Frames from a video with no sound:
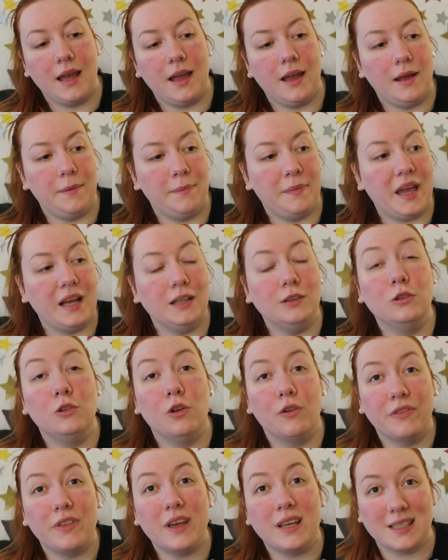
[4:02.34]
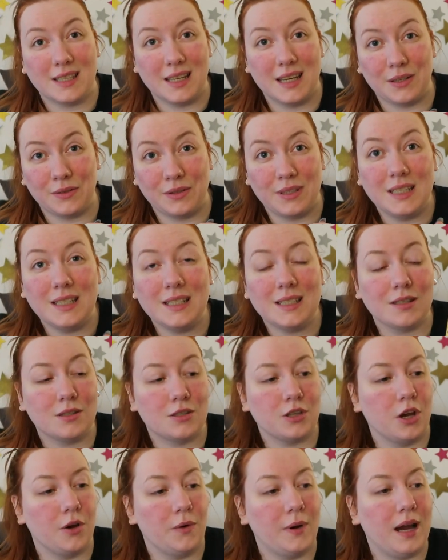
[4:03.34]
I love that series,
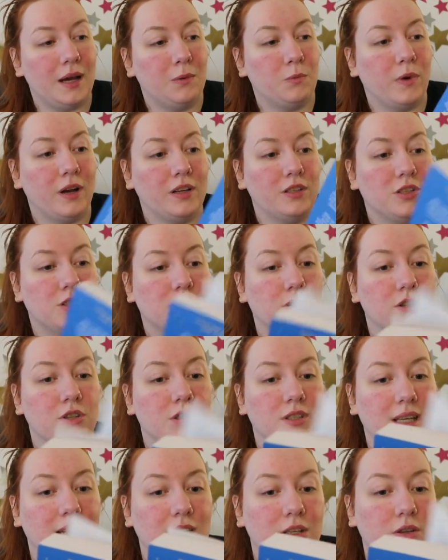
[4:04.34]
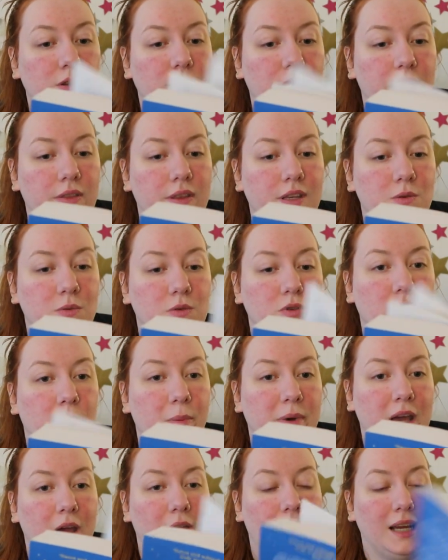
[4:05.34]
so I went, as soon as I knew that this was
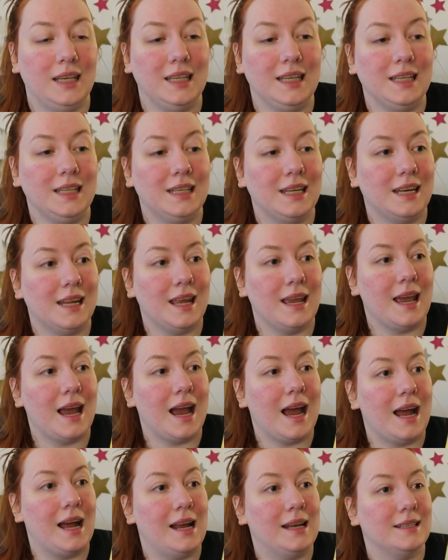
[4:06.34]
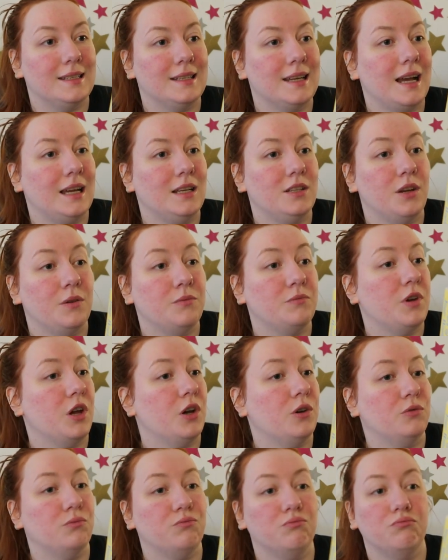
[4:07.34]
coming out, I needed it, and I don't
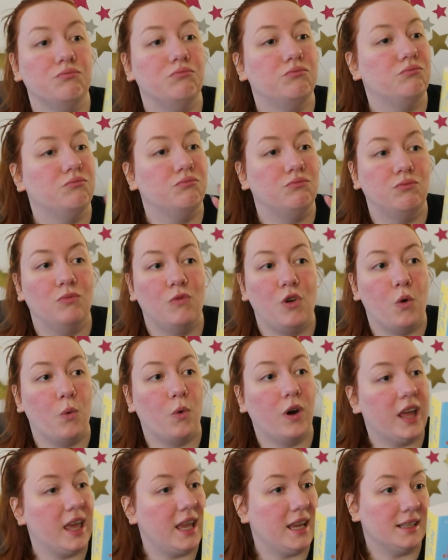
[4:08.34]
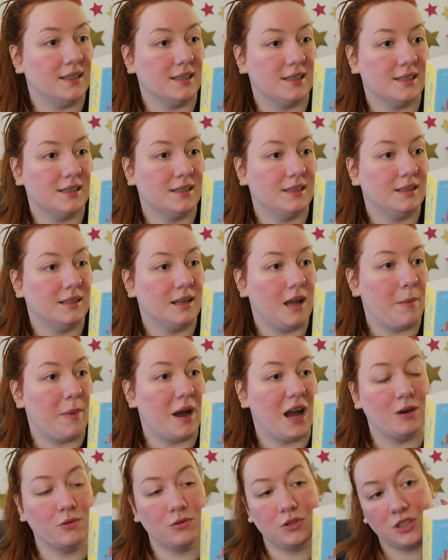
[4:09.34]
know what it is
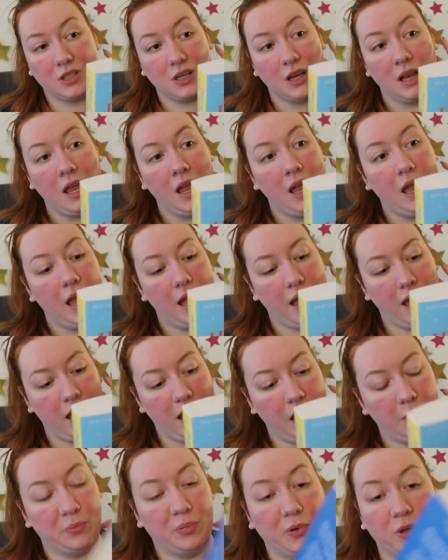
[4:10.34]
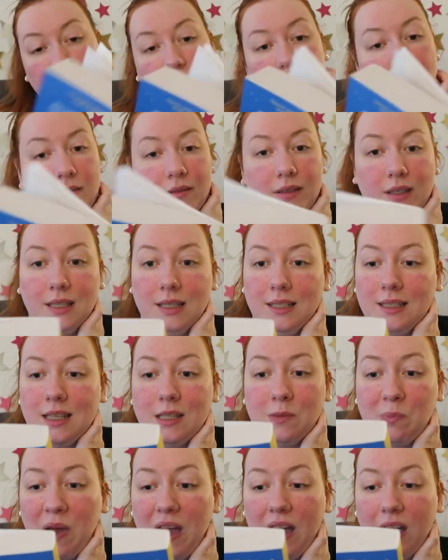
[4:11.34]
about, but it's
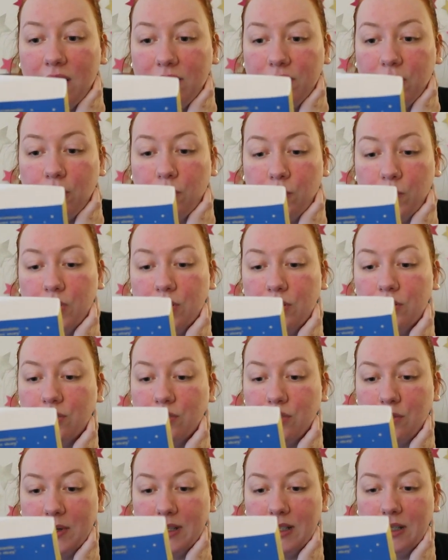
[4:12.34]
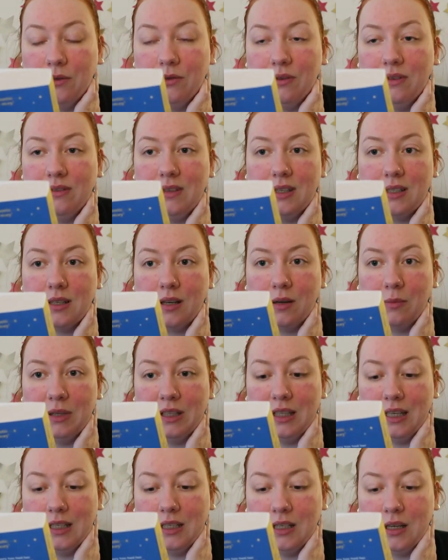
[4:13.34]
this Part of Your World, so I don't know if there's going to
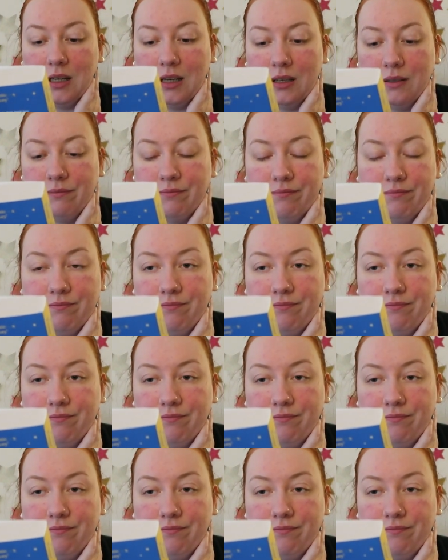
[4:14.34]
be like a